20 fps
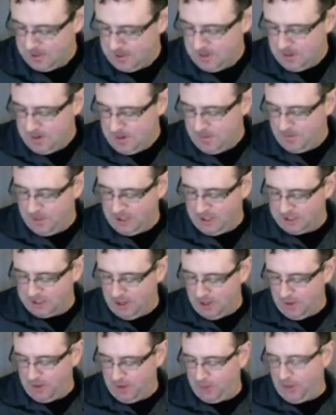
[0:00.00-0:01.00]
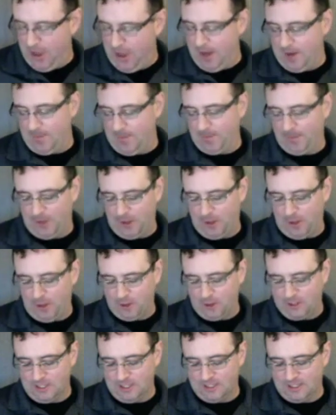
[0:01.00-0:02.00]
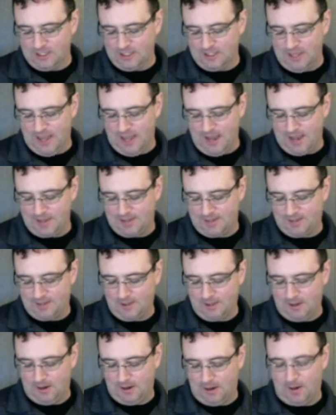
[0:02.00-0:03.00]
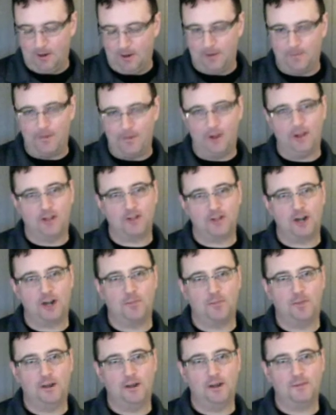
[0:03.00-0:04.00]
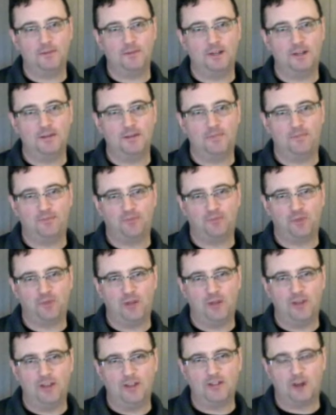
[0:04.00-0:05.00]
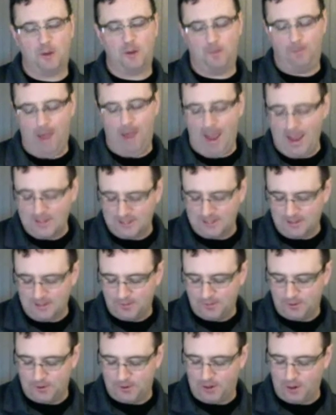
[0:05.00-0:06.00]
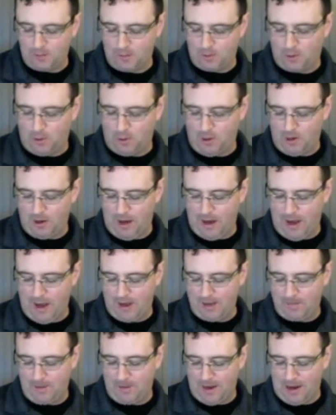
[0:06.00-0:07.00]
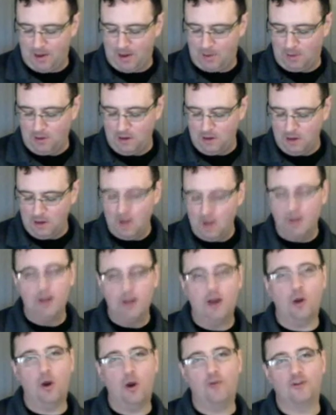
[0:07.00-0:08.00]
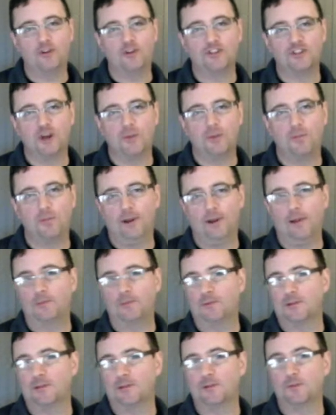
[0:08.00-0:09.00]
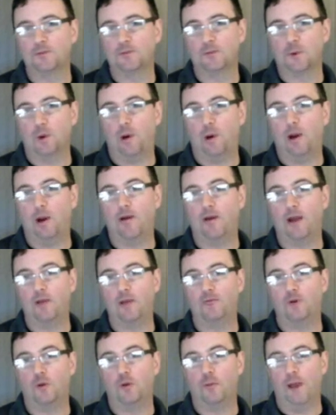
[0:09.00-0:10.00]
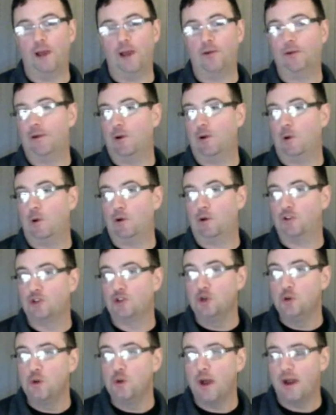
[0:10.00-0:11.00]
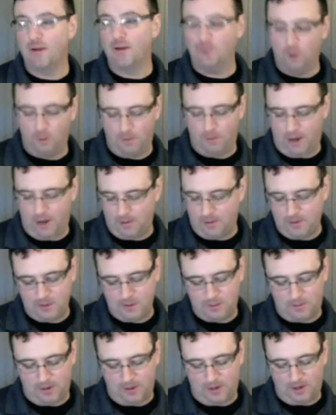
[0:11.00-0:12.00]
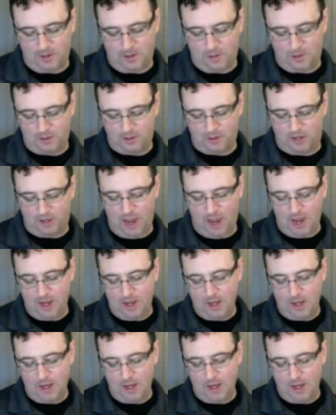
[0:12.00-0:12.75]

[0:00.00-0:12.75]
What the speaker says: Because the other thing, since this has electronic pickups in it, these are passive, so they don't require any power. However, some pickup systems require a 9-volt battery or 2 9-volt batteries, depending on what you got.